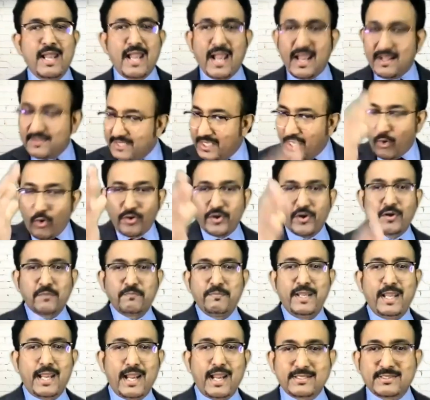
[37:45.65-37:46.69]
and they honored
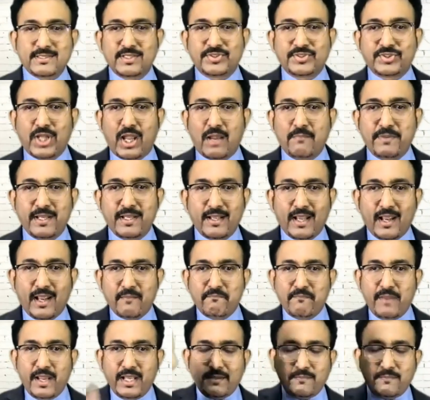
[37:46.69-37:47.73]
me as a champion
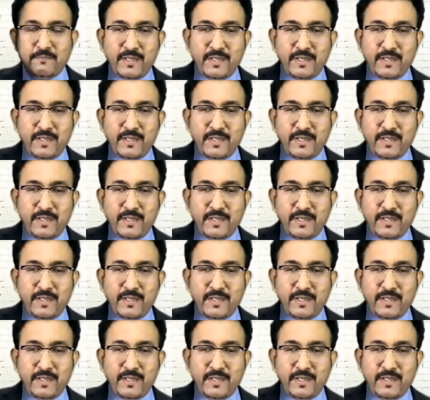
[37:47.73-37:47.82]
and